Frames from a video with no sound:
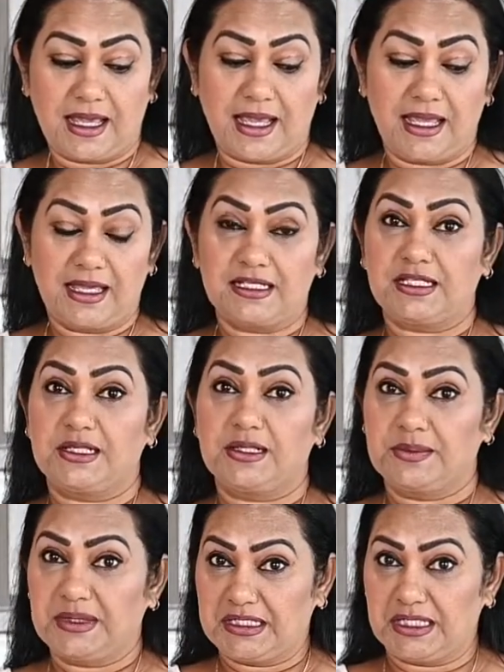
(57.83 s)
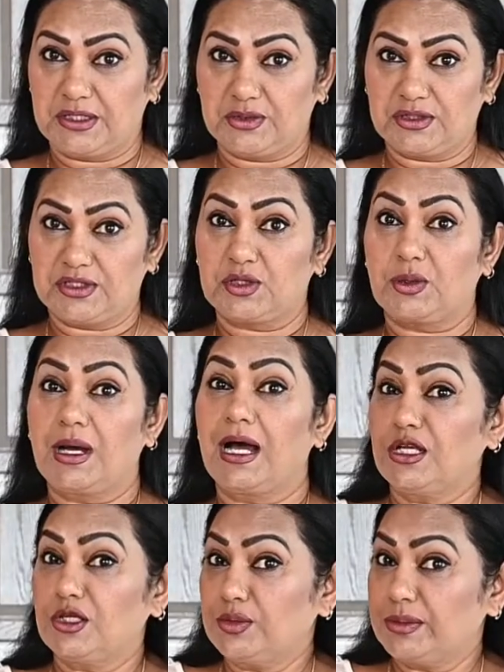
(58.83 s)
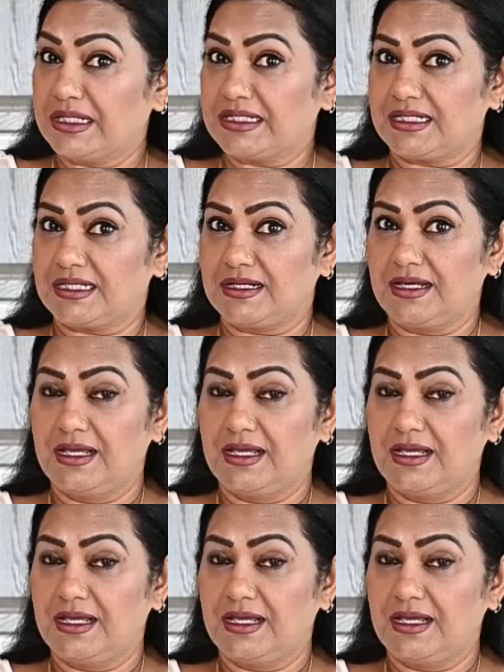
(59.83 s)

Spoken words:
and potatoes, so aloo matar.